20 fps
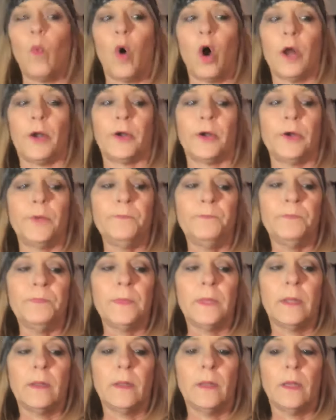water
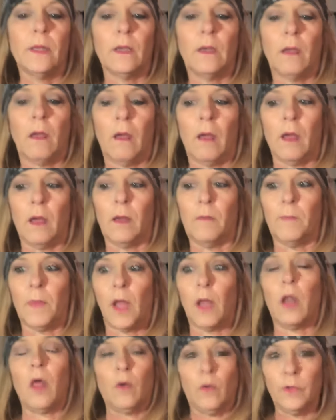
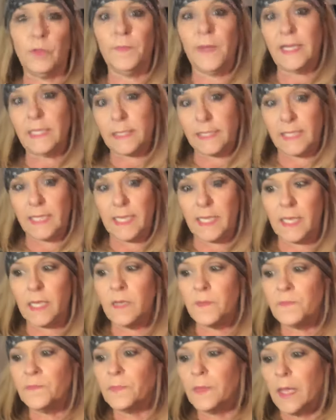along with my tea,